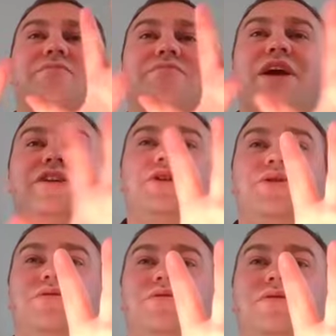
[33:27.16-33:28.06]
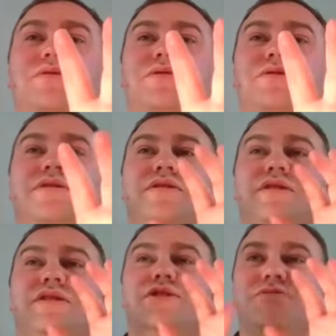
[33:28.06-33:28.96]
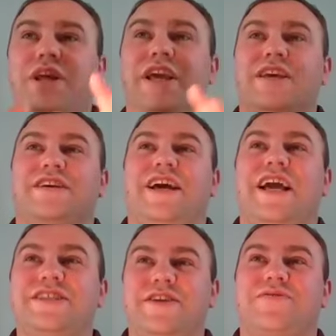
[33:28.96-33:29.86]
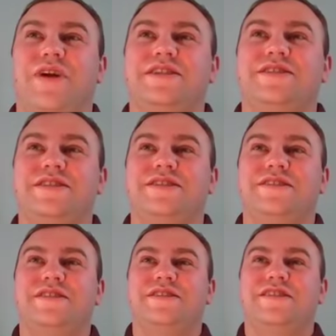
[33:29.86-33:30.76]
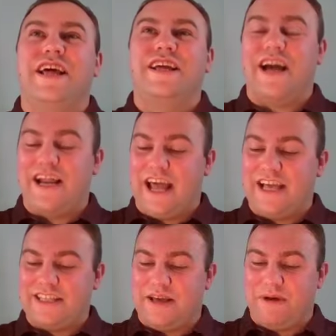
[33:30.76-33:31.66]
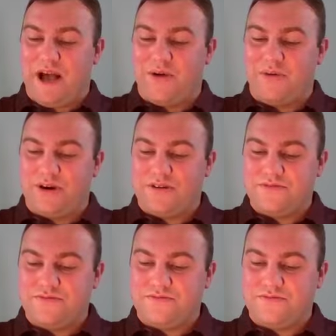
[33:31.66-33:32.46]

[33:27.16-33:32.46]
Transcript: made you unique and different. That God has that power.